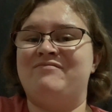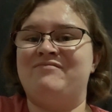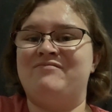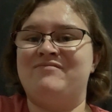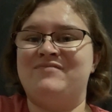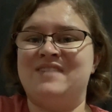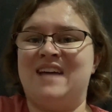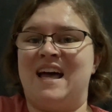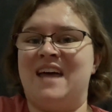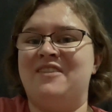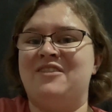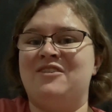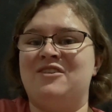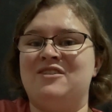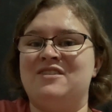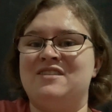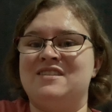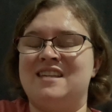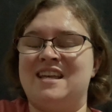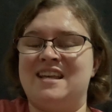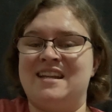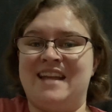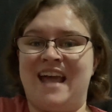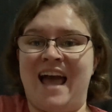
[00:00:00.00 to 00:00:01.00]
sat there
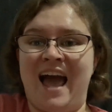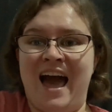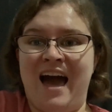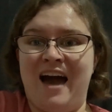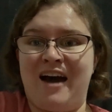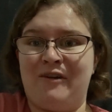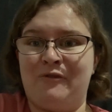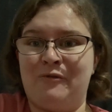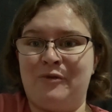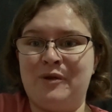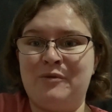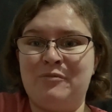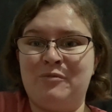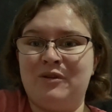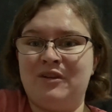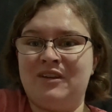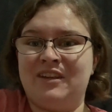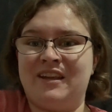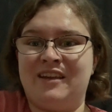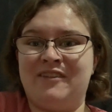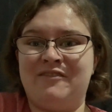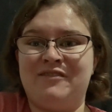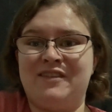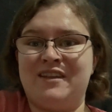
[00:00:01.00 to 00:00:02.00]
and said yeah we
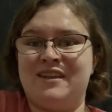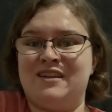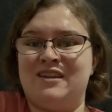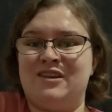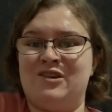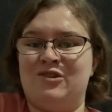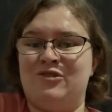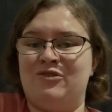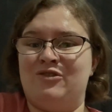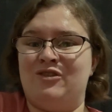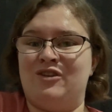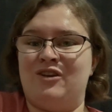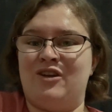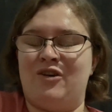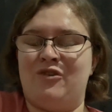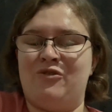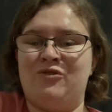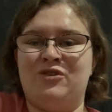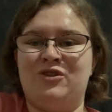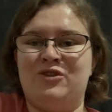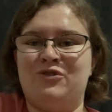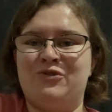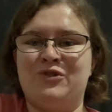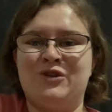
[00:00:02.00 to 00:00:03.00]
believe that you, you
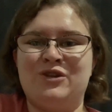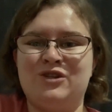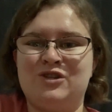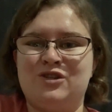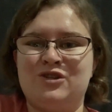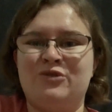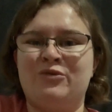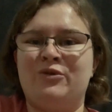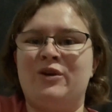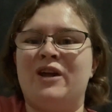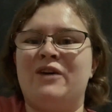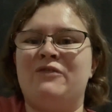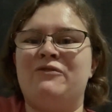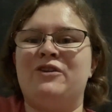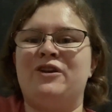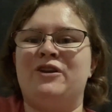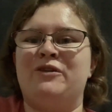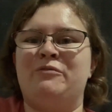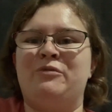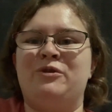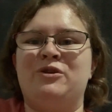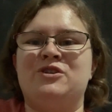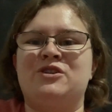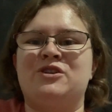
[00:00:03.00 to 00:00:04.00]
know you can do whatever
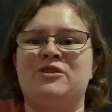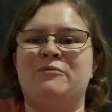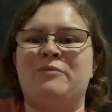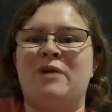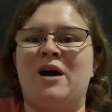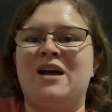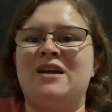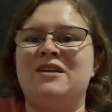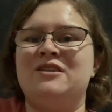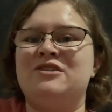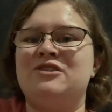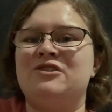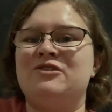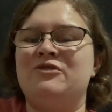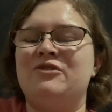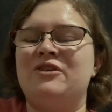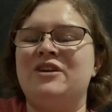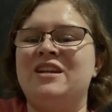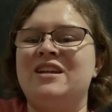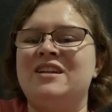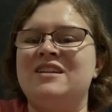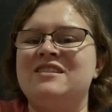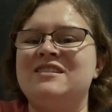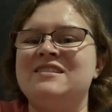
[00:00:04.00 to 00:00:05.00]
you put your mind to
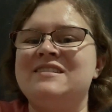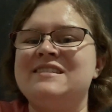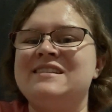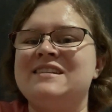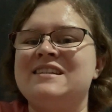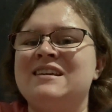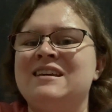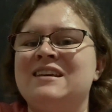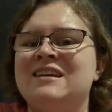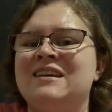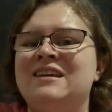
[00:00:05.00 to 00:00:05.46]
and it just